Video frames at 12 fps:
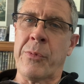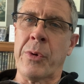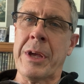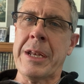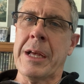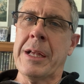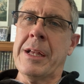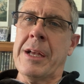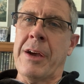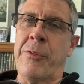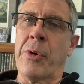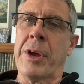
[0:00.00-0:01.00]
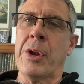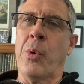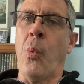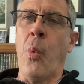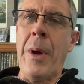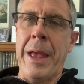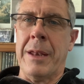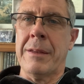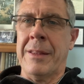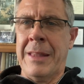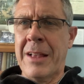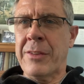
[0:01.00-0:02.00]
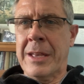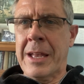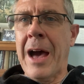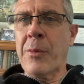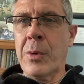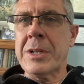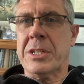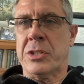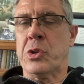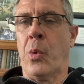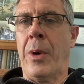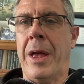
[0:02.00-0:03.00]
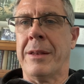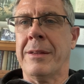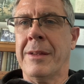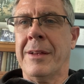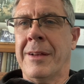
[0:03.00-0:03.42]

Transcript: if we're going to if we're going to win, and that and God wants us to win.